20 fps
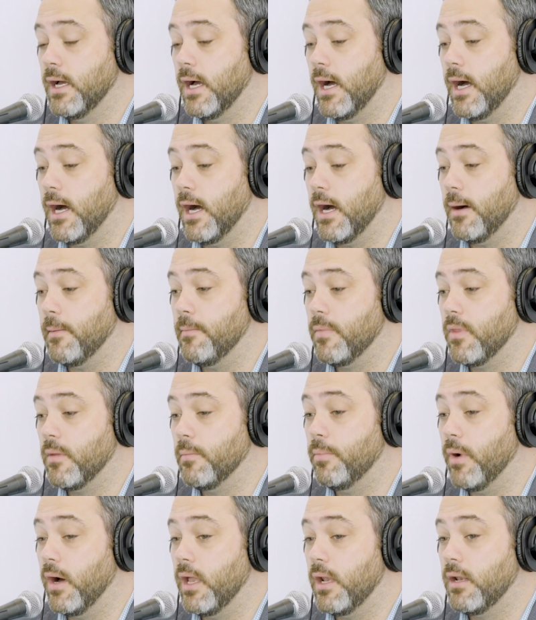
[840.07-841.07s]

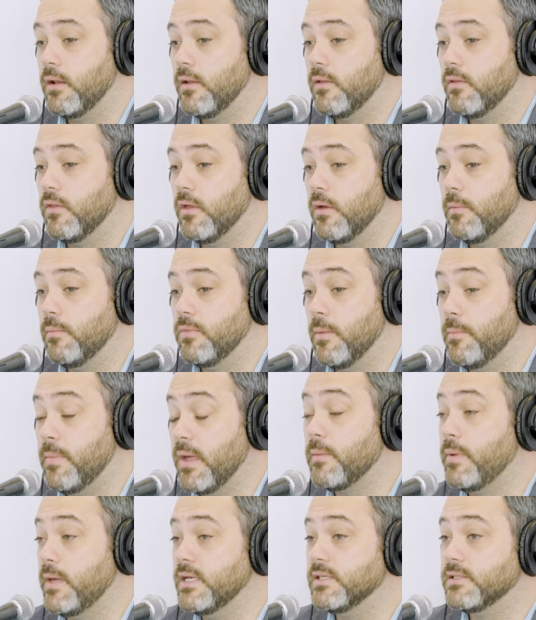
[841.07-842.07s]
But the
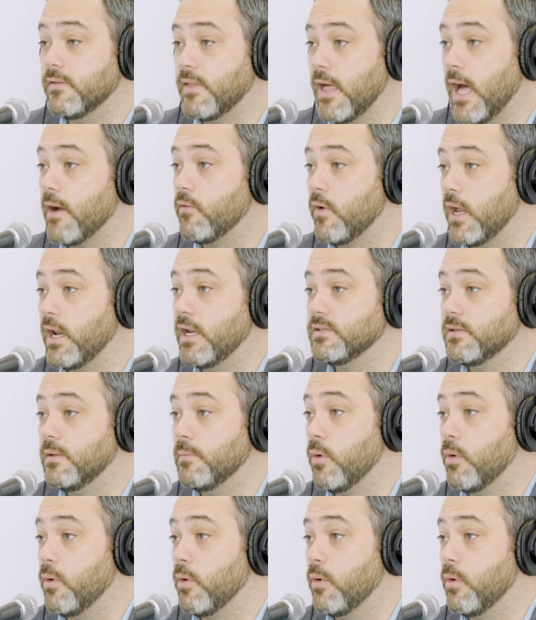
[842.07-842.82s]
big piece of that, right, is the